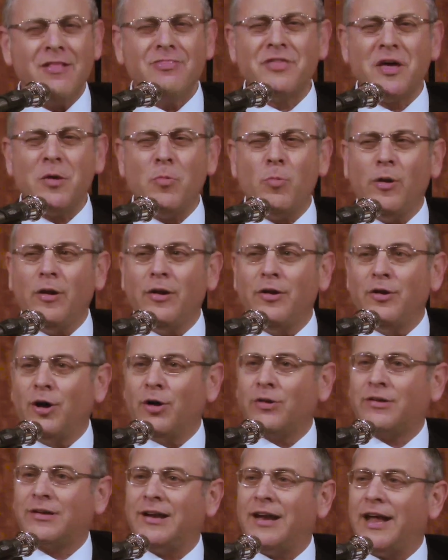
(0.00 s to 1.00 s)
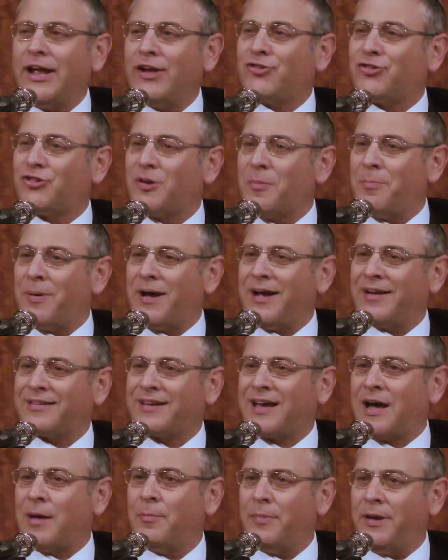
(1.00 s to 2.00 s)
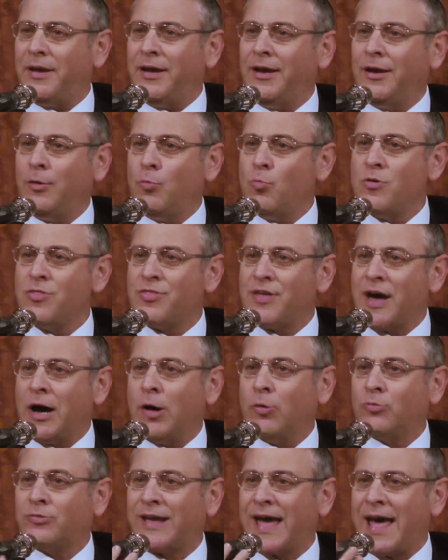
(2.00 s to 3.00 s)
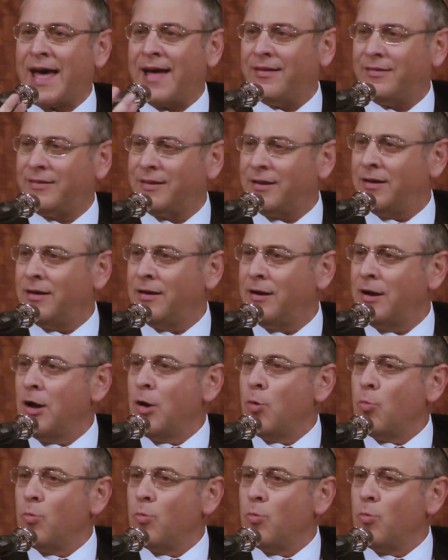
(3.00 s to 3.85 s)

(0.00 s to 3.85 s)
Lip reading: They will not let Shabbat come in without candle,